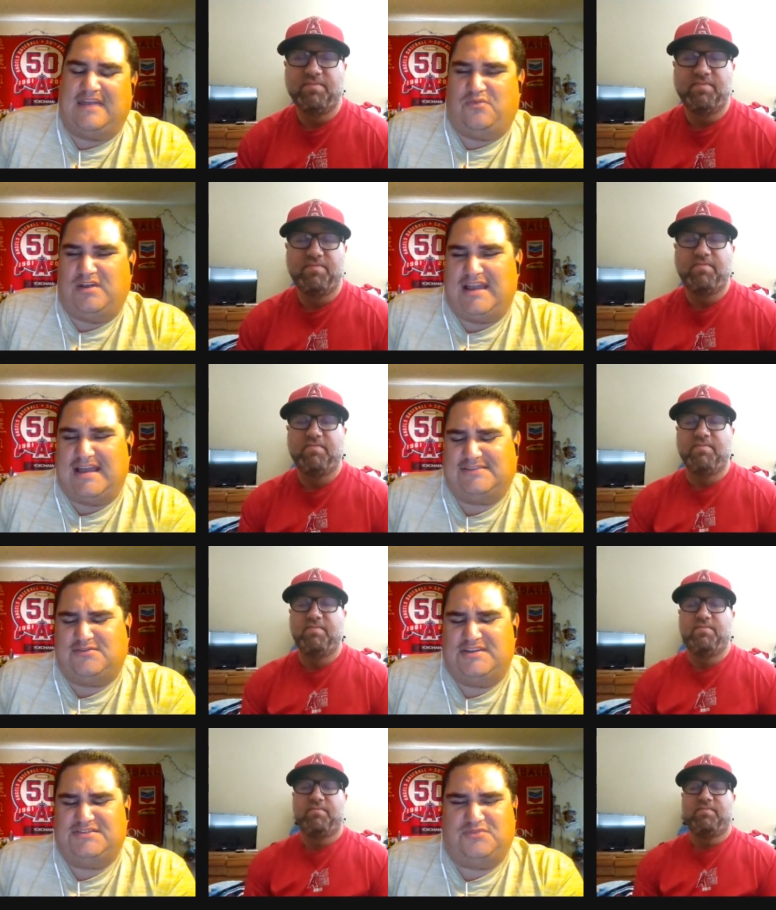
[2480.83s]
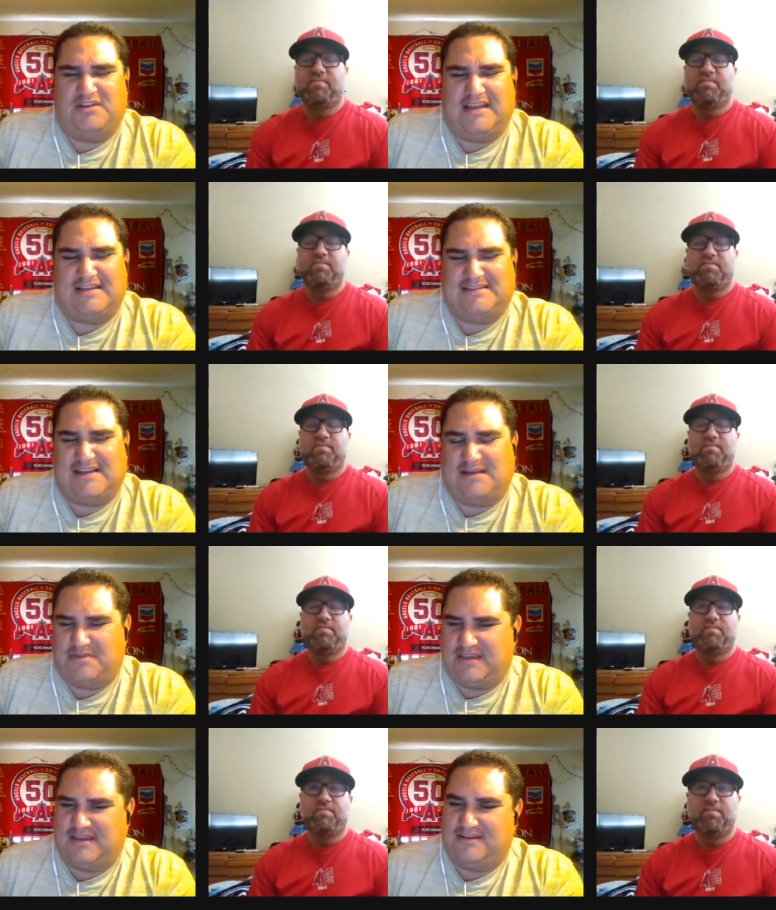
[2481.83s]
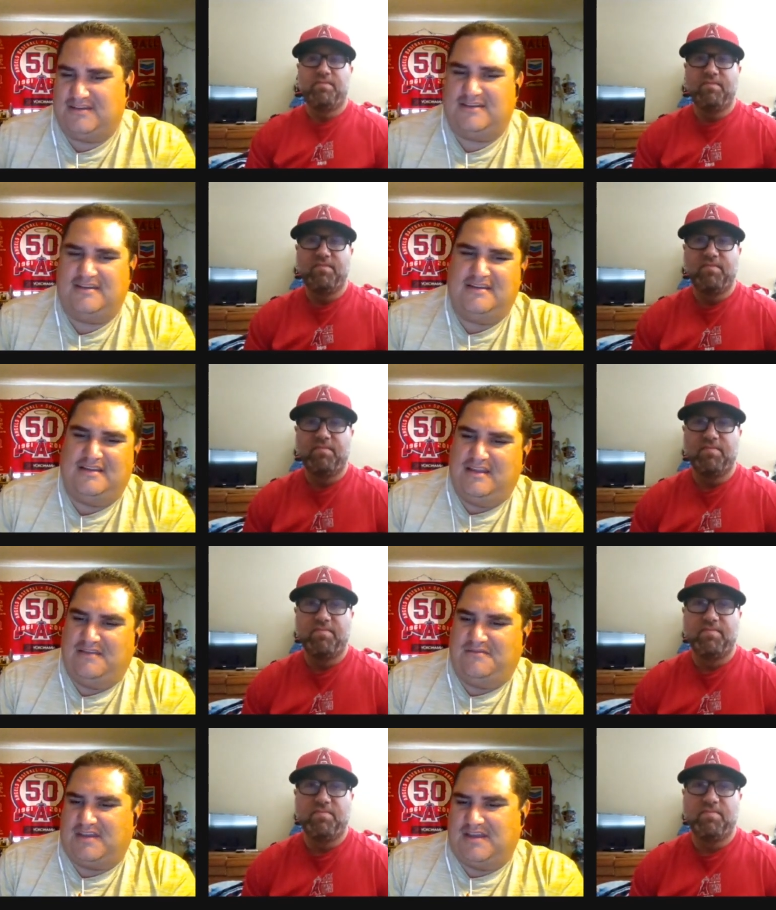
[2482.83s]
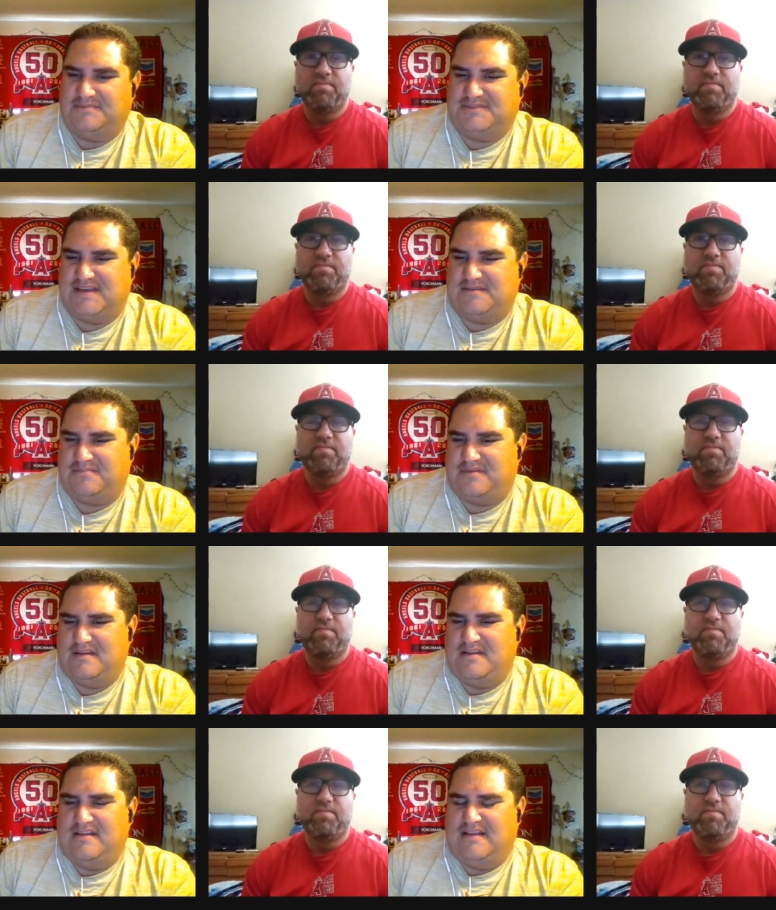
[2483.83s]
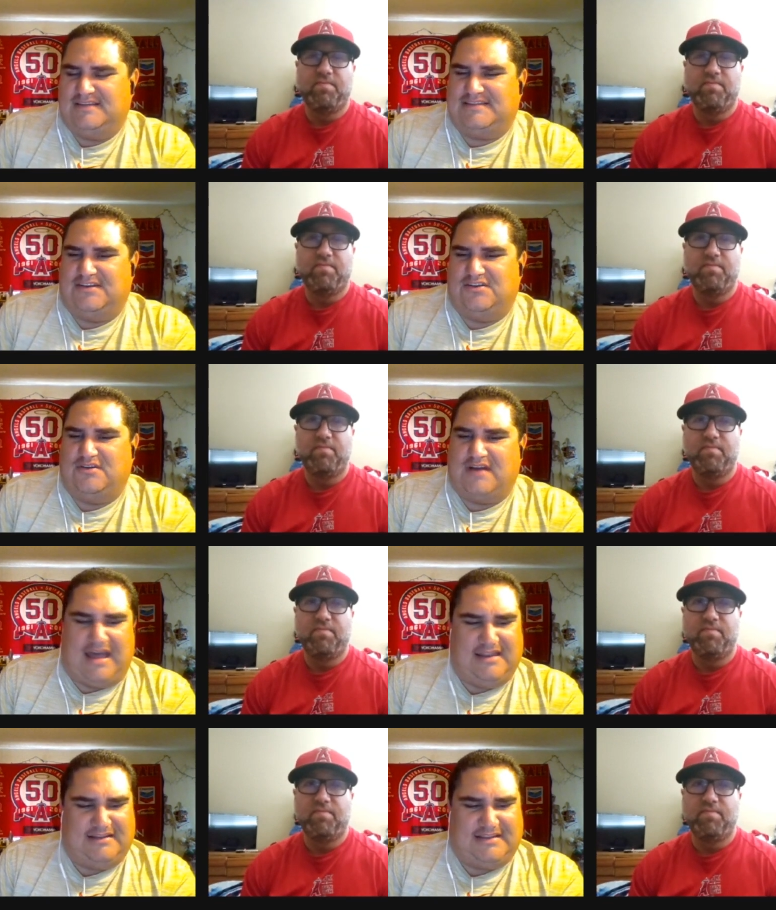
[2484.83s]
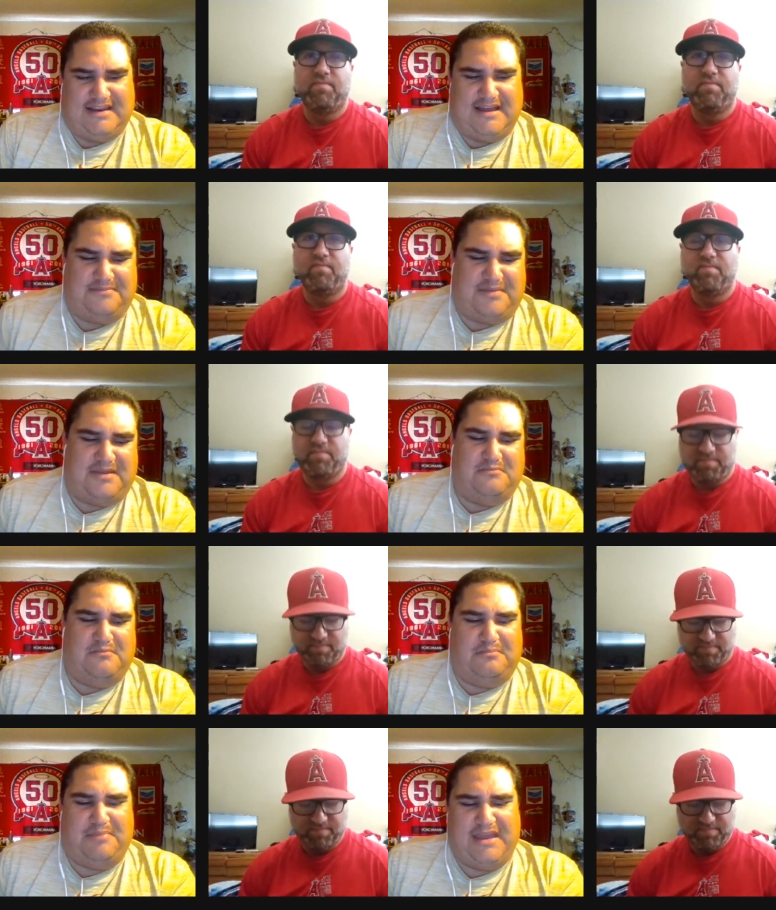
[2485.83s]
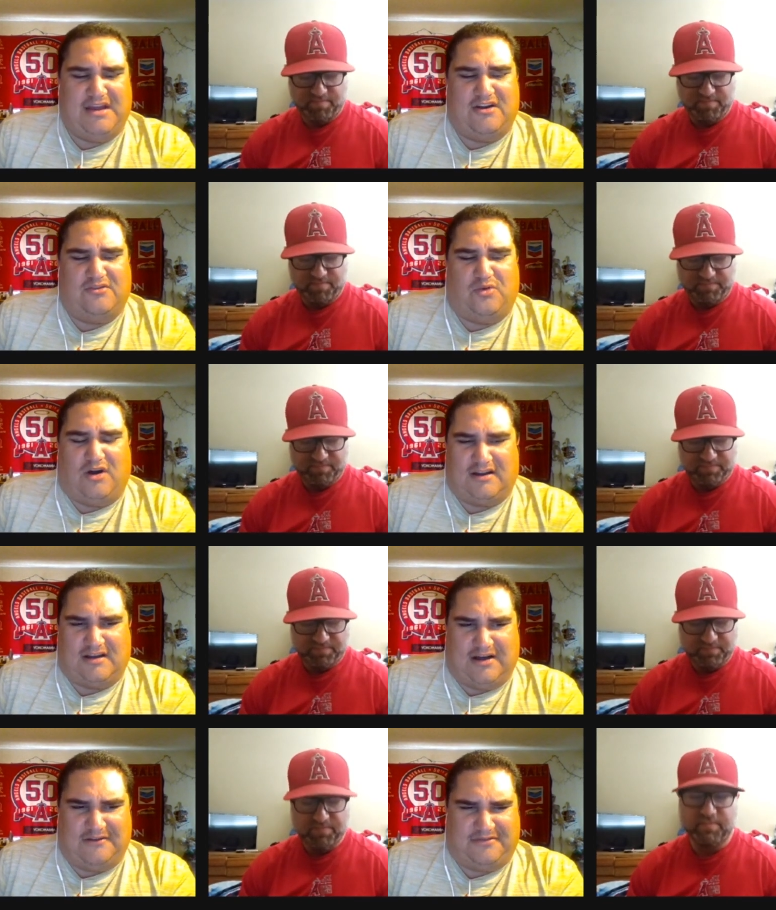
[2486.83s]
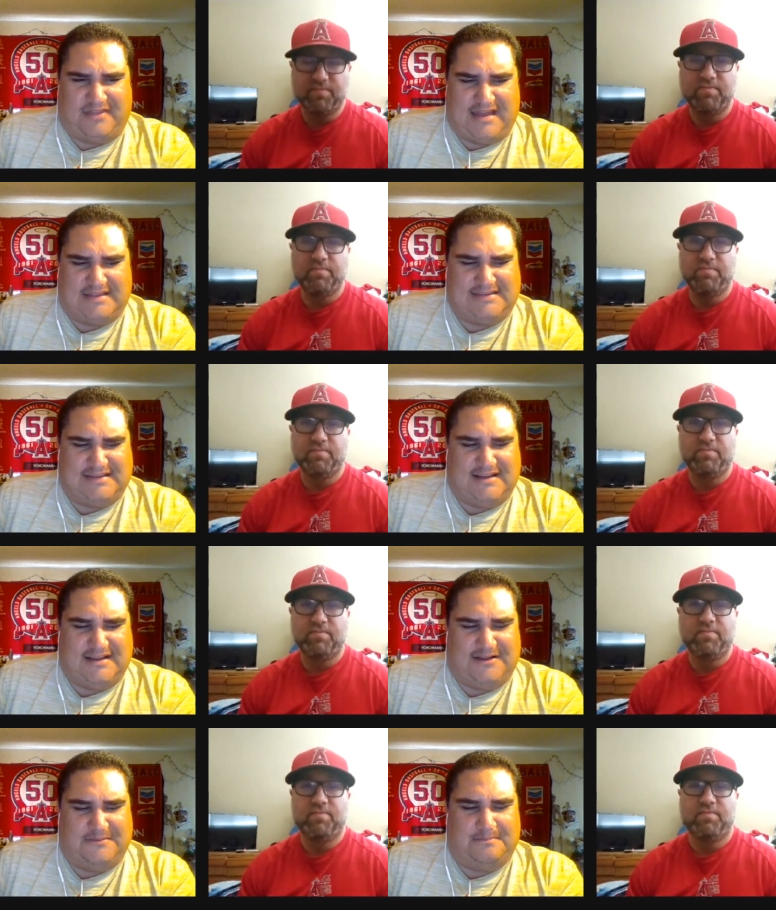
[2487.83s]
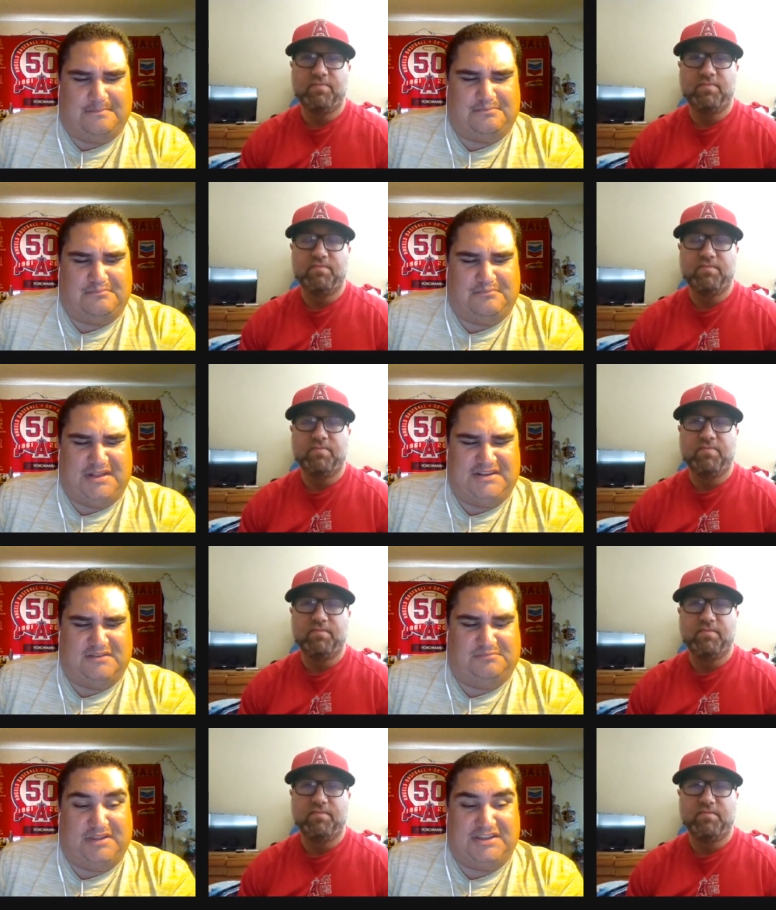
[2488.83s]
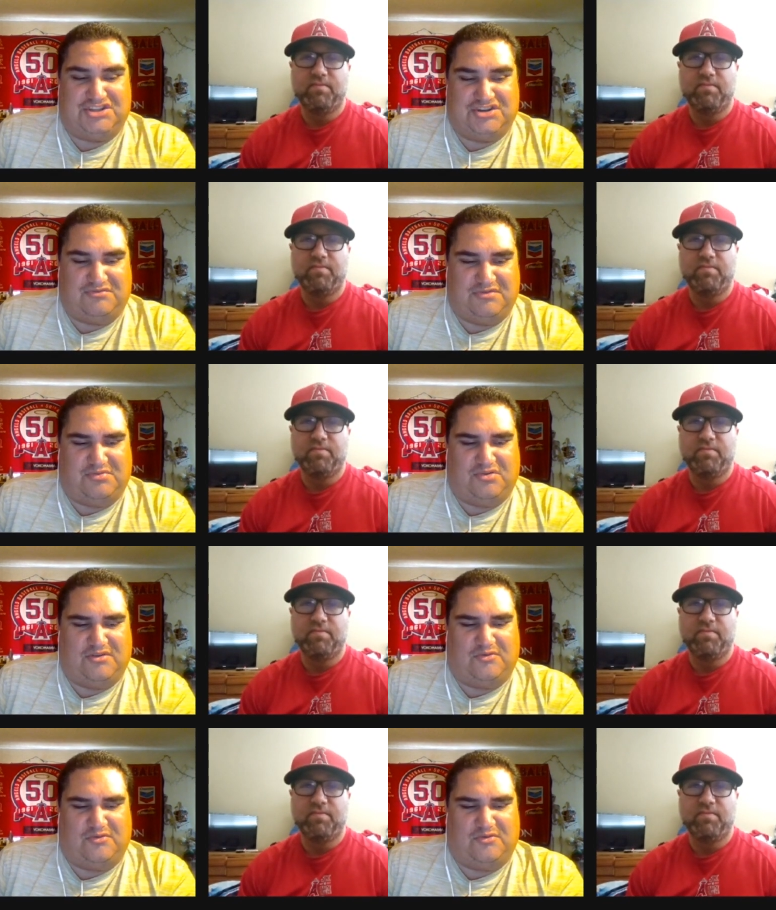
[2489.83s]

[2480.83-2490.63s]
Speaker 1: one last question, one last topic here. If it comes up, so I looked it up, and BR Walkoff. That's um, Bleacher Report